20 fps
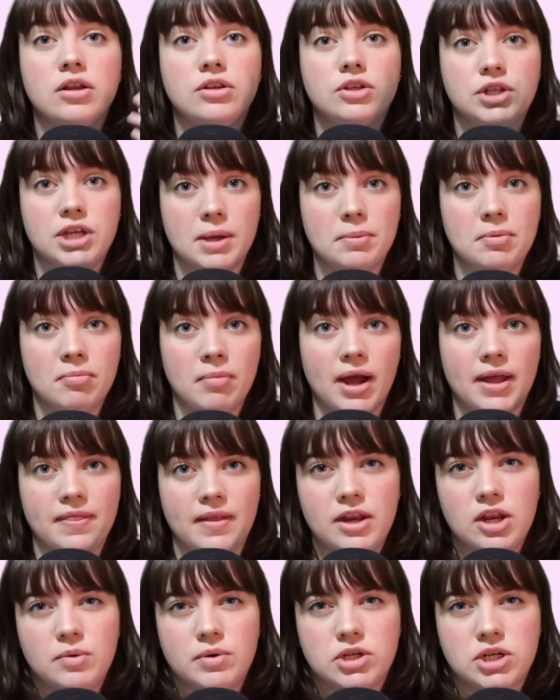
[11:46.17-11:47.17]
Keep in mind,
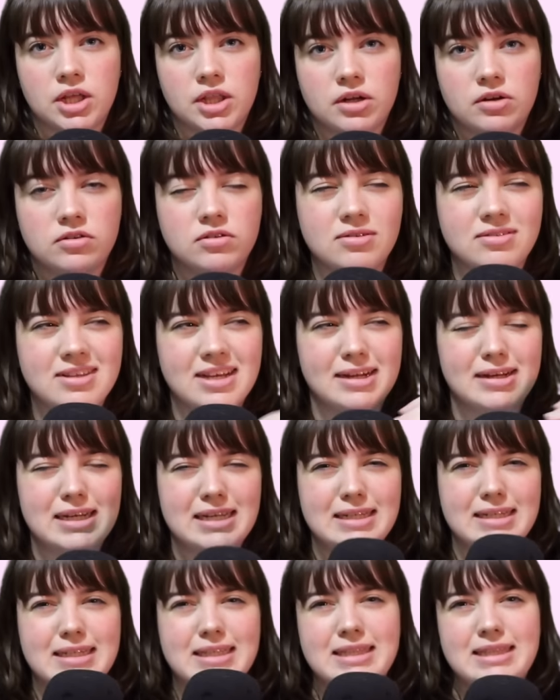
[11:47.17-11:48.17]
they knew each other. So it's like,
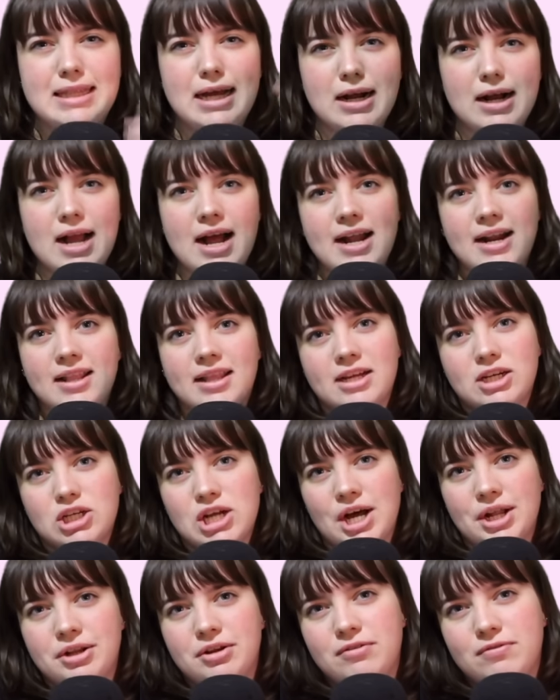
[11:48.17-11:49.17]
they're kind of like
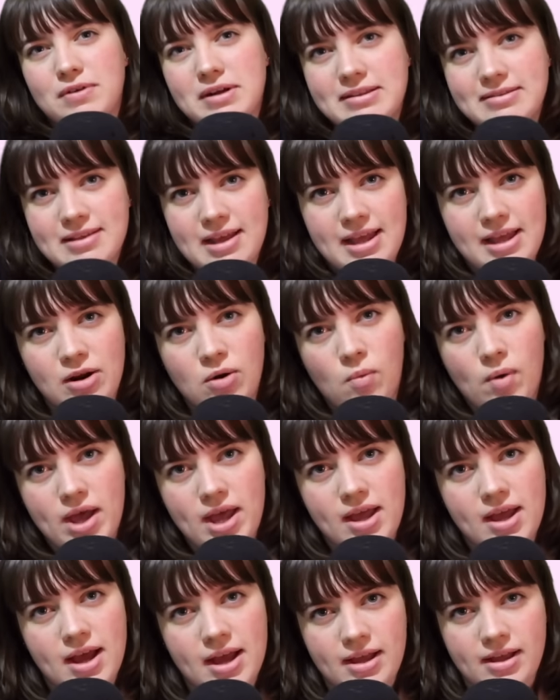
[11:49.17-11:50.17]
childhood friends in a
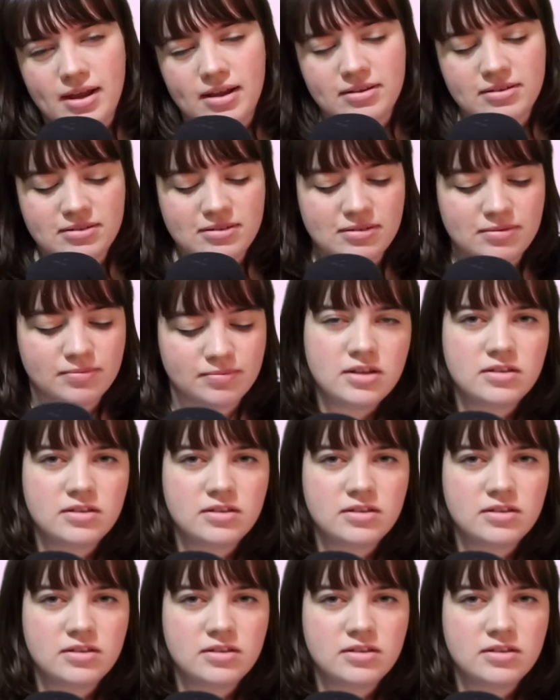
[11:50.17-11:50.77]
way, I guess.